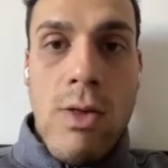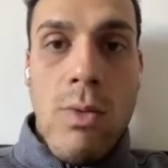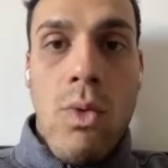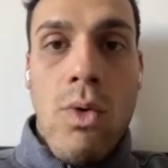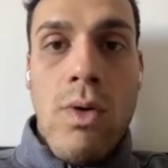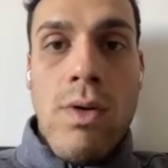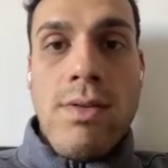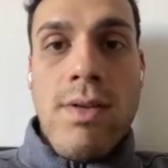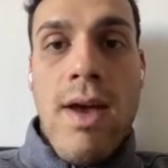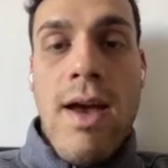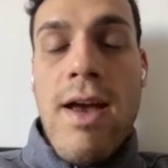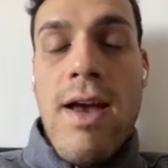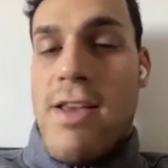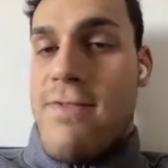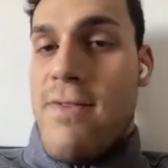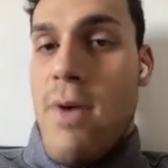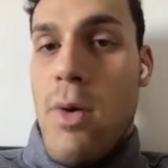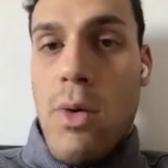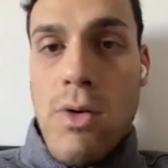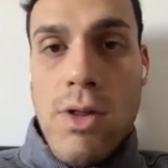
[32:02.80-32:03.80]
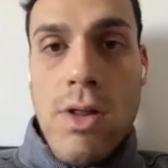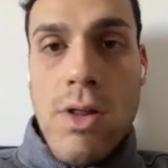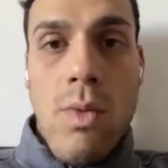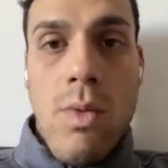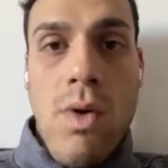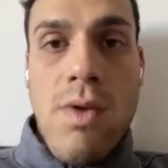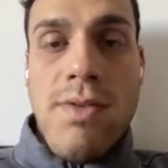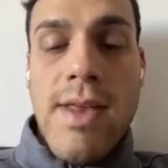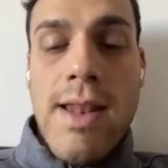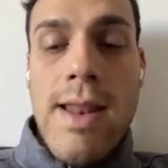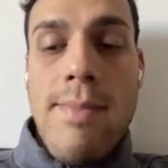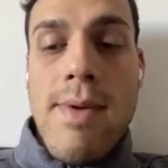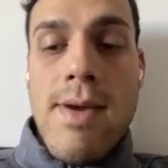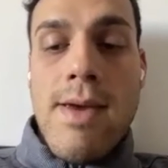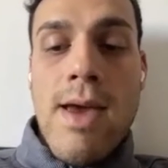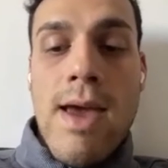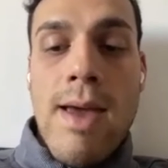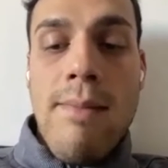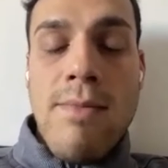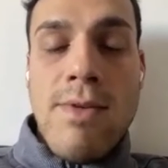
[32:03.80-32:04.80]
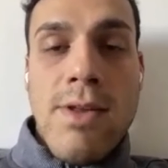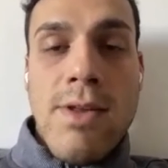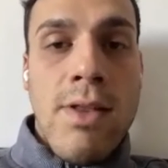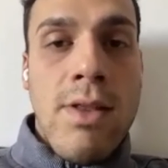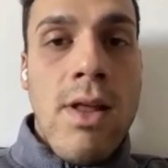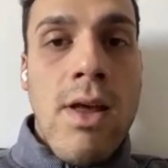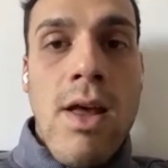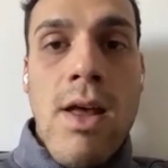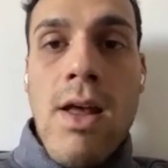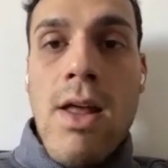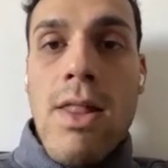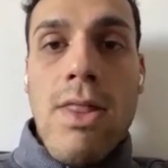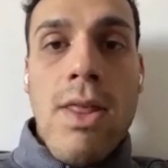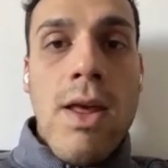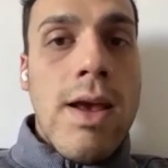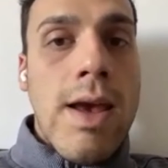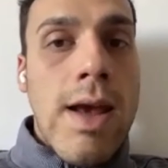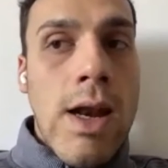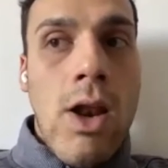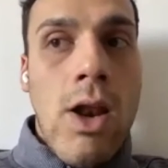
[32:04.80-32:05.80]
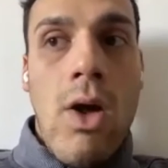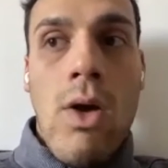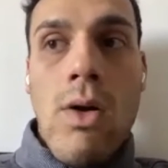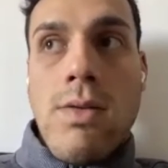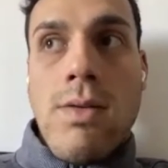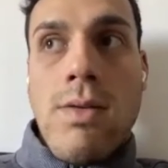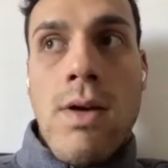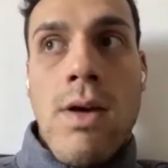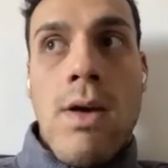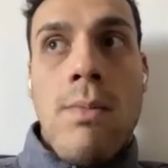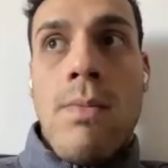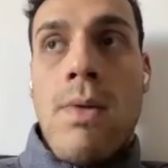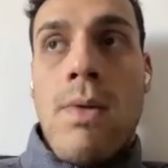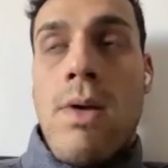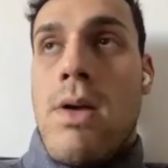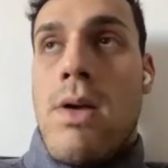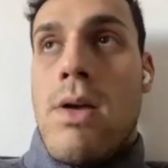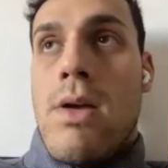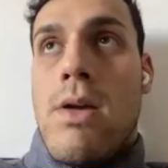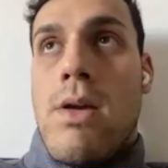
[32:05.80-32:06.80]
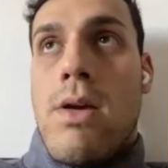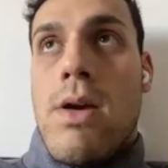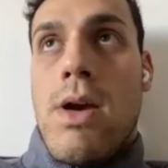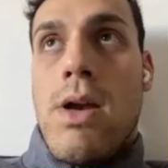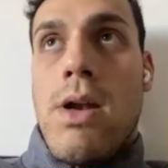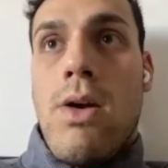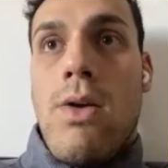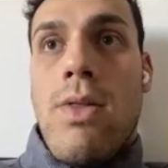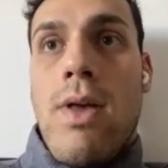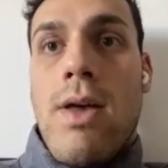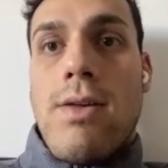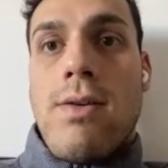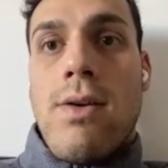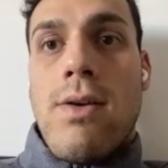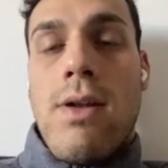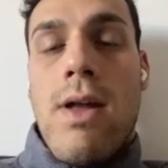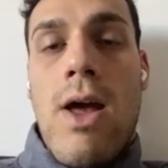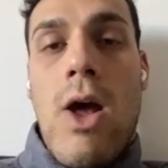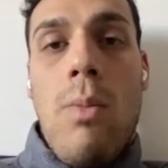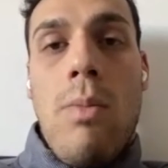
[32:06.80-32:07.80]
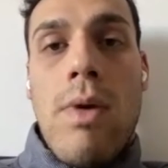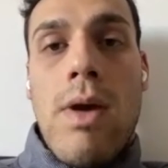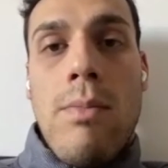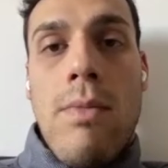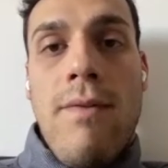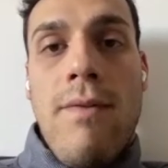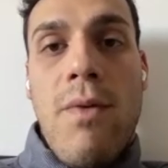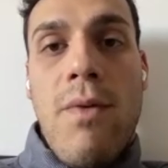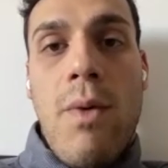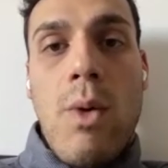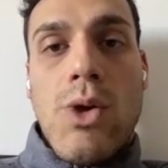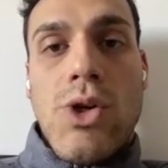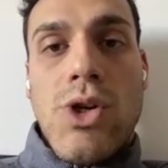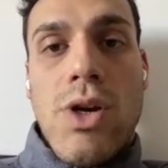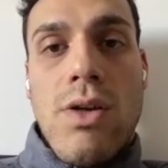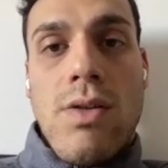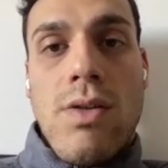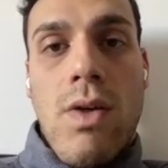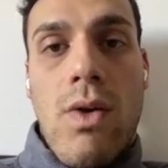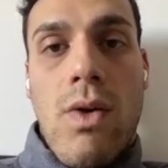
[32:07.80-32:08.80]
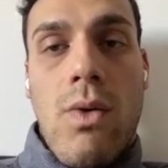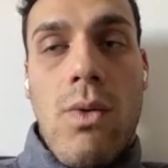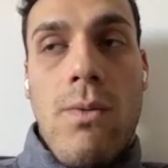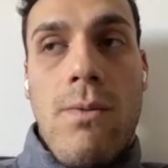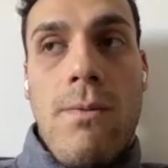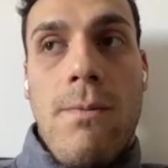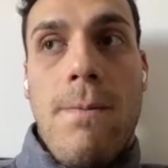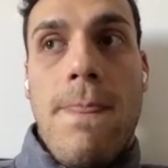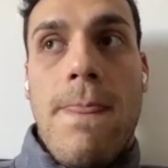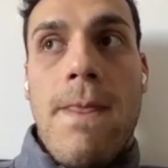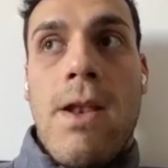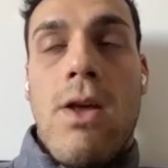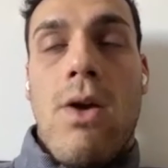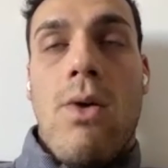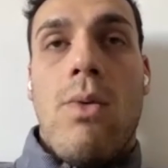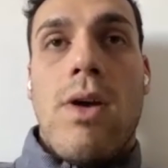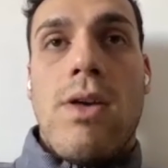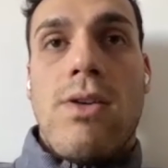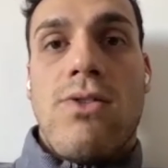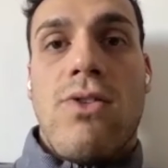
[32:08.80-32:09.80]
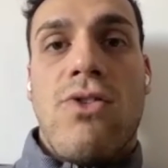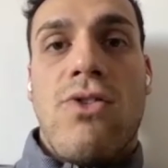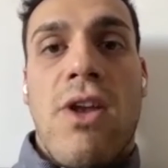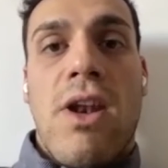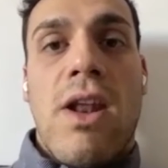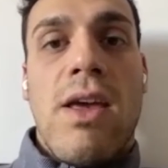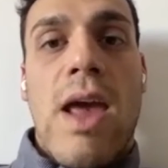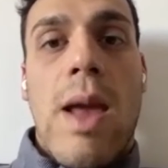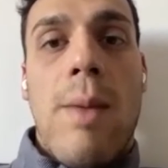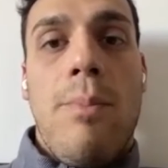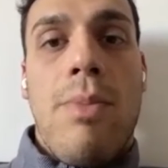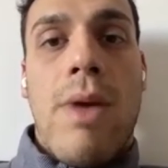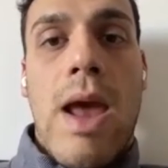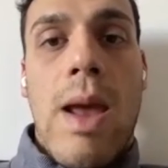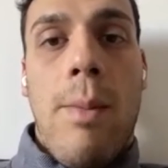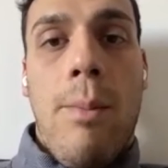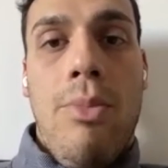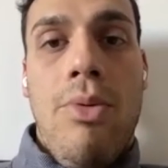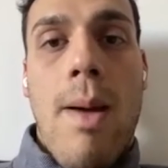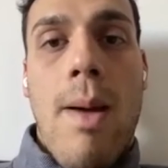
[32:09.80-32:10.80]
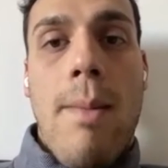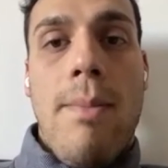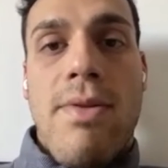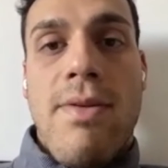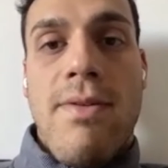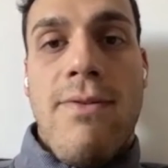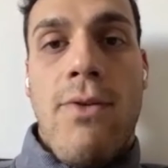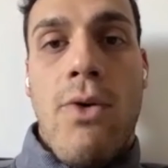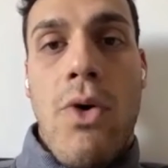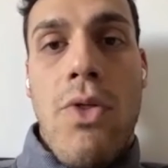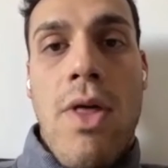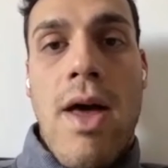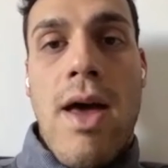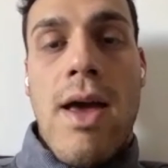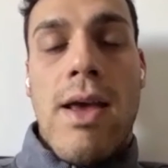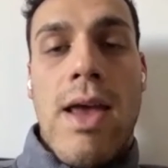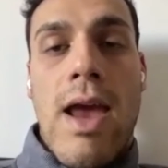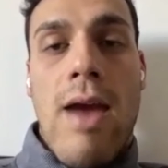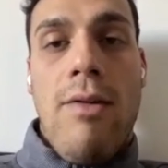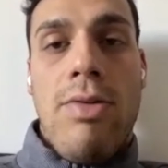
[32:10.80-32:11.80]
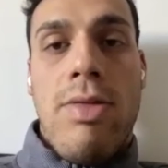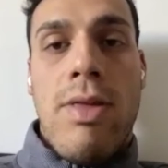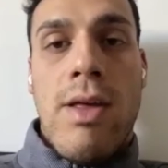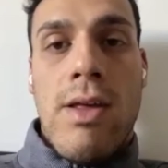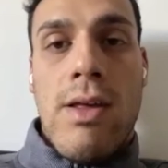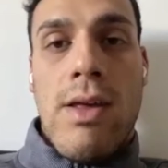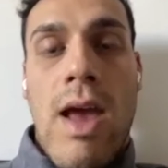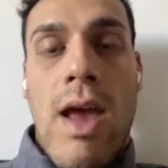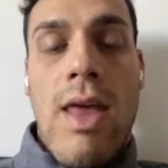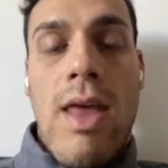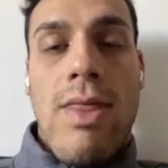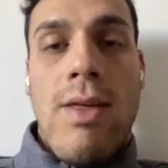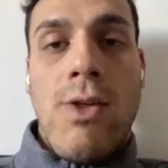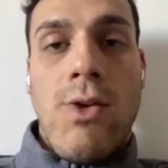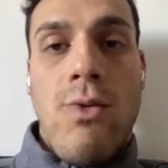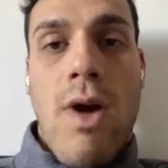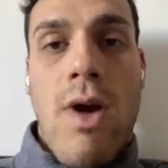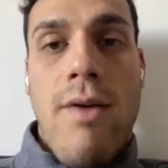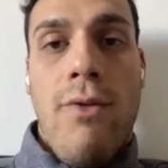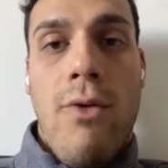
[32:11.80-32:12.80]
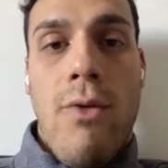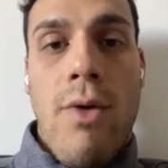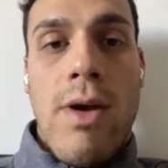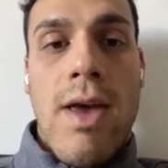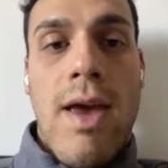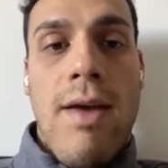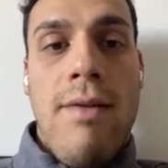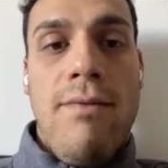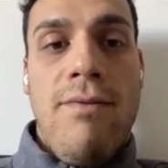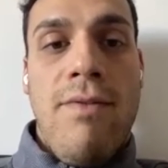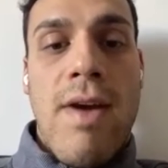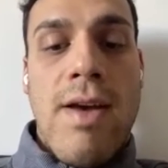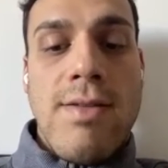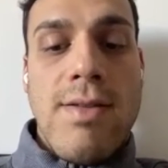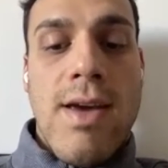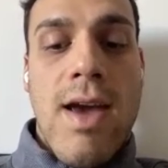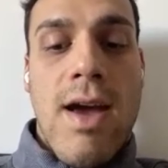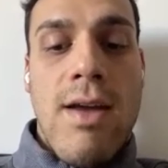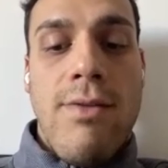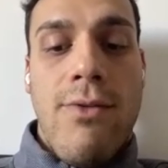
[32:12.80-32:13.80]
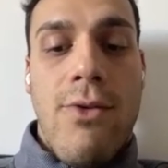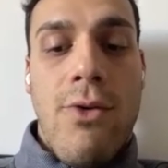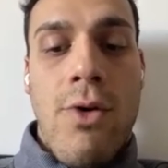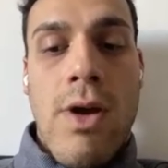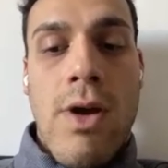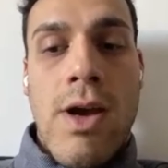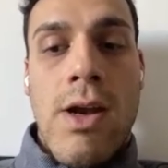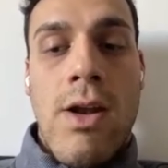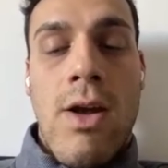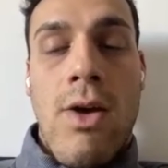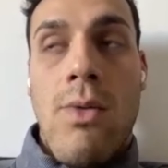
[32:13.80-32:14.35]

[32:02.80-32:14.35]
towards that is focused towards the Olympic Games and thinking long term. That's going to help me in my future. So it's just kind of getting prepped for that and getting things right for it and getting fit as I can for it.